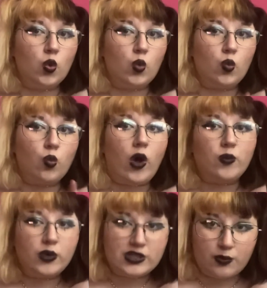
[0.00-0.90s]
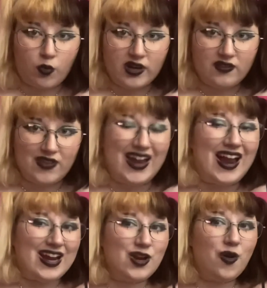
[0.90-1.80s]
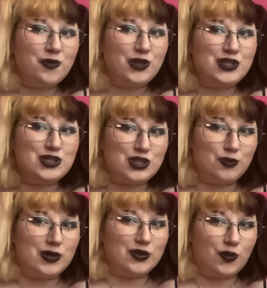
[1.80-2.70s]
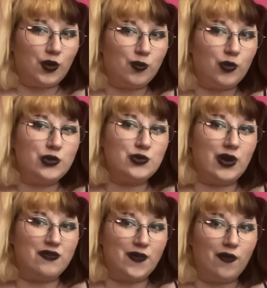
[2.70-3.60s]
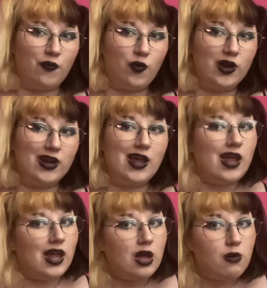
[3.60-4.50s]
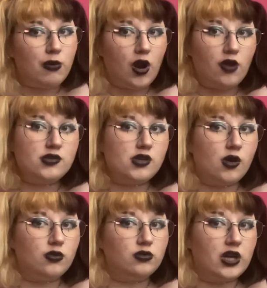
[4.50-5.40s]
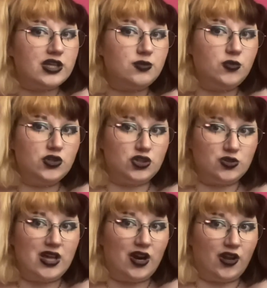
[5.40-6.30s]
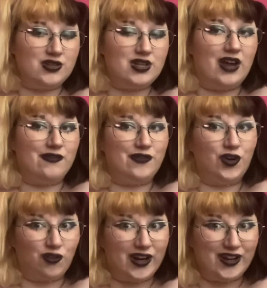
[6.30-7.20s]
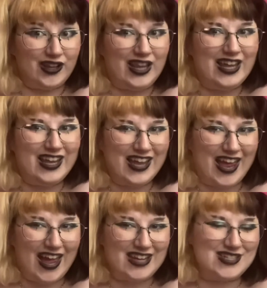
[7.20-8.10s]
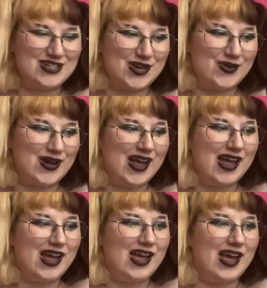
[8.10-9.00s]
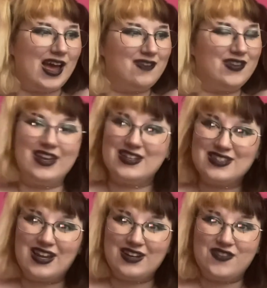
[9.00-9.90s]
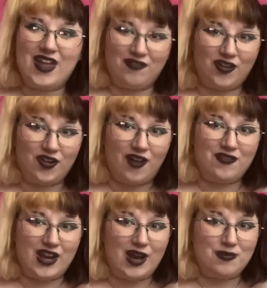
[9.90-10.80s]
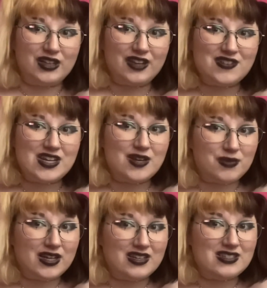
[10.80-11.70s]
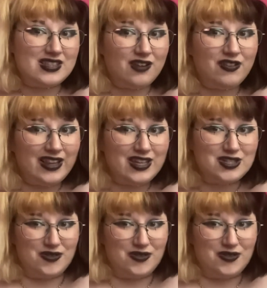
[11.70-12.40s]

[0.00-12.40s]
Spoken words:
What was the point of that? I know I'm really stupid and gullible, so I fell for it. But also, customers do that all the time for real. And so I feel like it's not even that far off that I believed it, because they really do